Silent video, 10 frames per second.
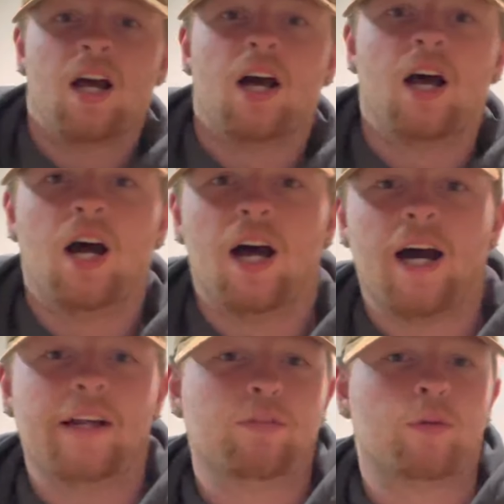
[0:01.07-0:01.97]

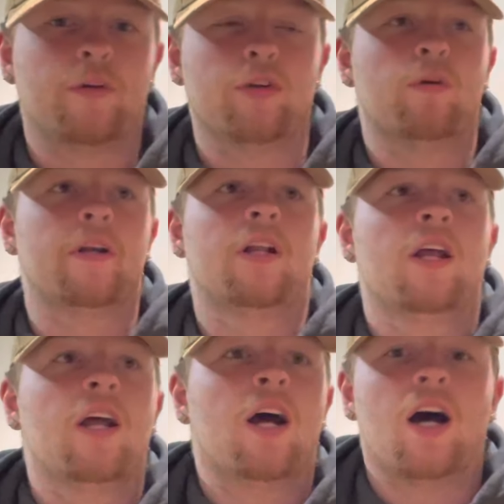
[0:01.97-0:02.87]
How everyone doing?
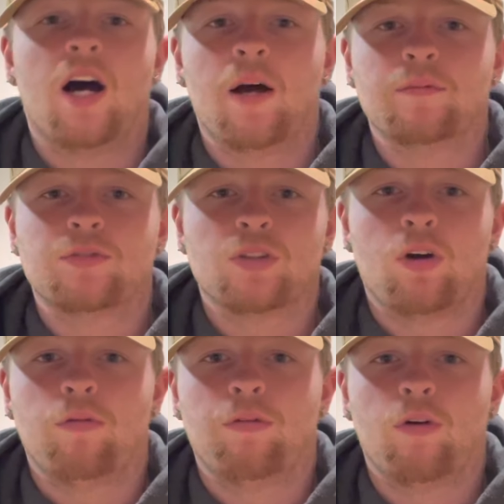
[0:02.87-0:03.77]

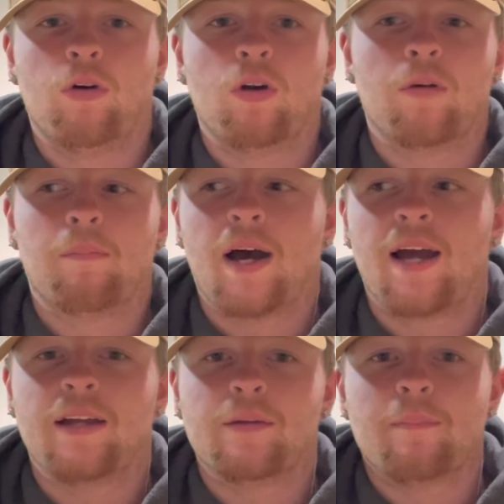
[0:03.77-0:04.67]
So for
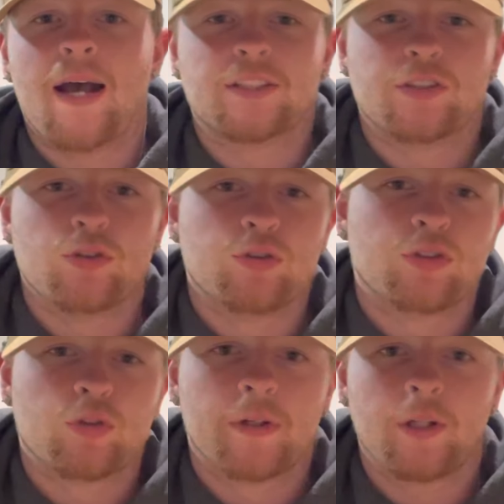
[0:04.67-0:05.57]
my
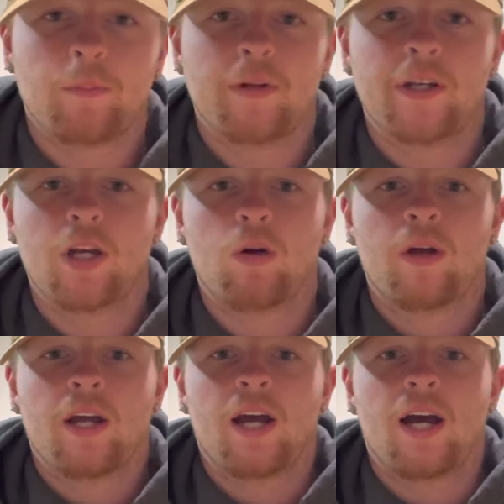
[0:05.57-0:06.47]
Massachusetts curriculum video,
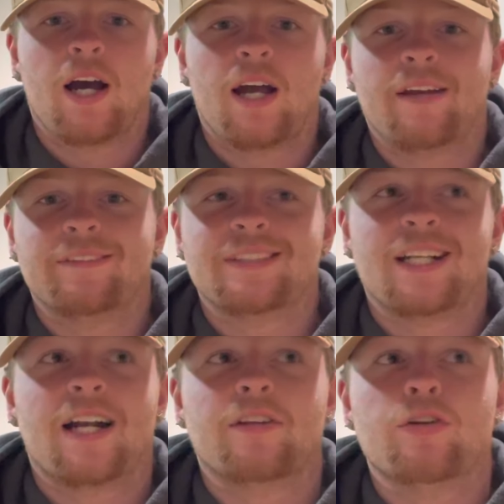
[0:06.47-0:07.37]
I have
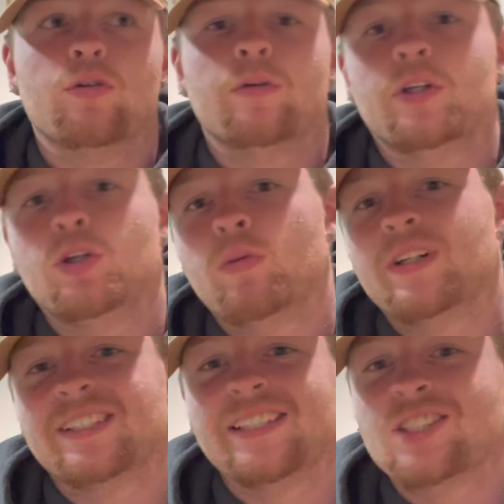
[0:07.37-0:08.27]
decided to do
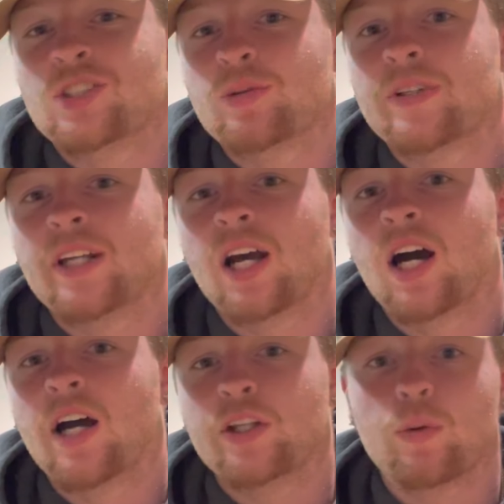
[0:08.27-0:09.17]
U.S. History,
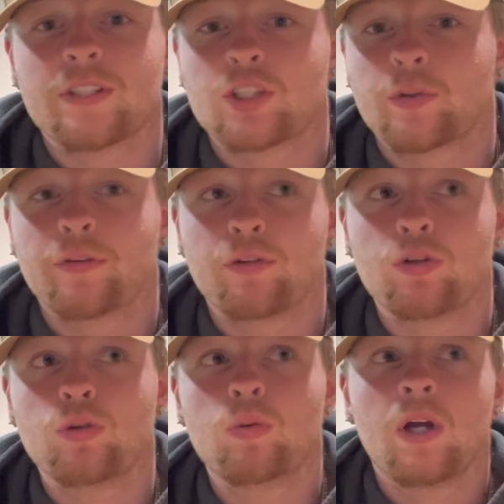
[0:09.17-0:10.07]
U.S. History
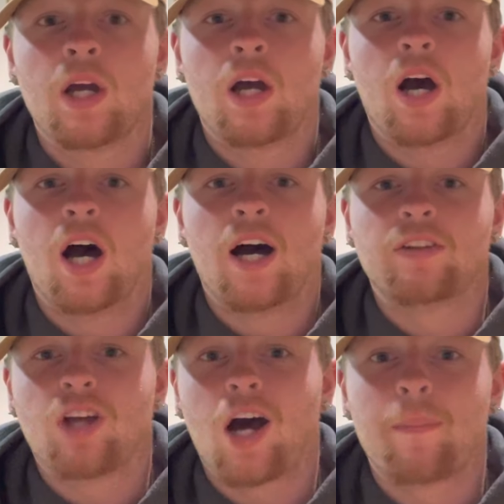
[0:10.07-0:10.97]
2,
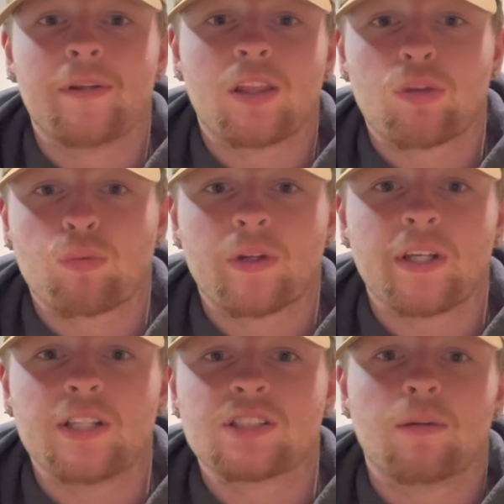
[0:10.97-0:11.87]
Topic
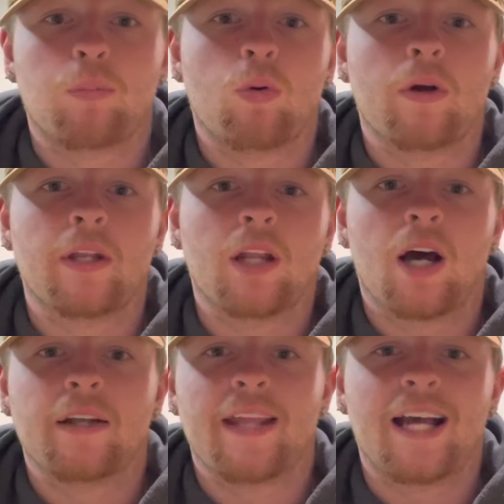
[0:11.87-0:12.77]
3,
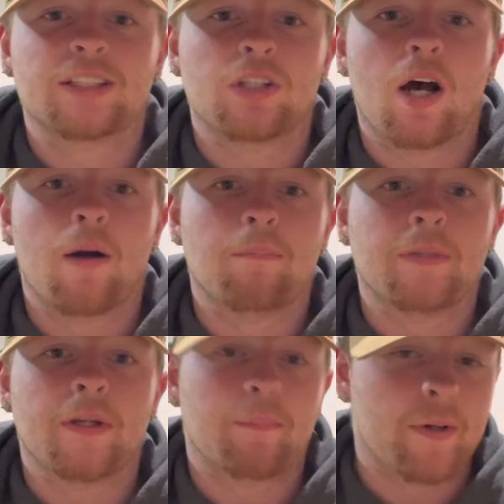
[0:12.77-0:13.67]

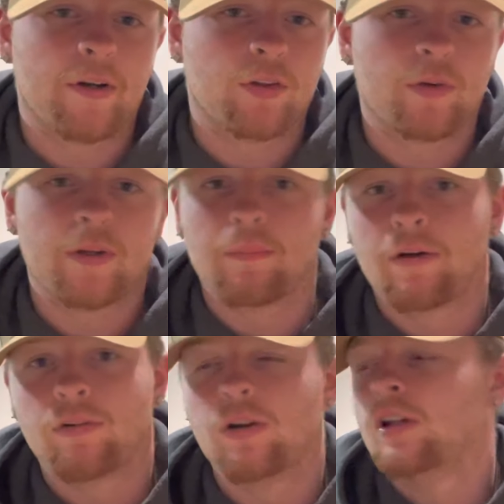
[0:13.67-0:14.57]
Subpoint Period 3. My
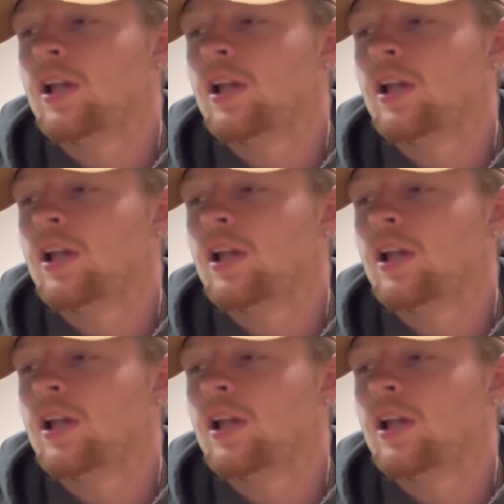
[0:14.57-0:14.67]
fault.